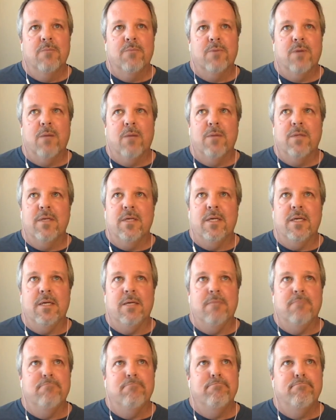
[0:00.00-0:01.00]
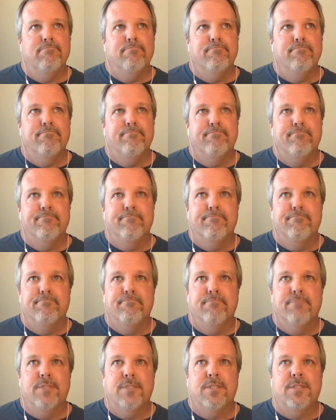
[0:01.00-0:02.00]
Probably
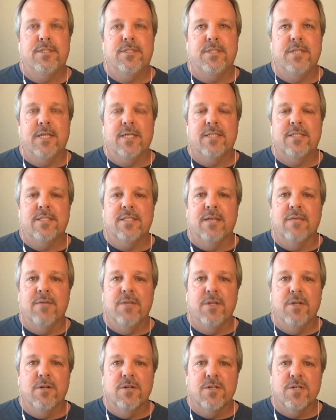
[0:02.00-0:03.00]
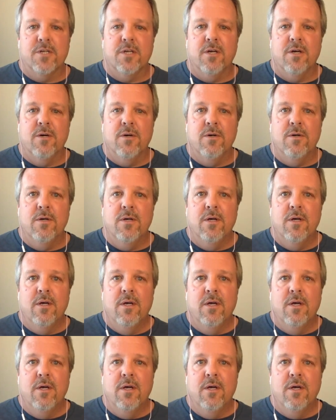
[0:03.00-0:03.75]
6-7 years ago,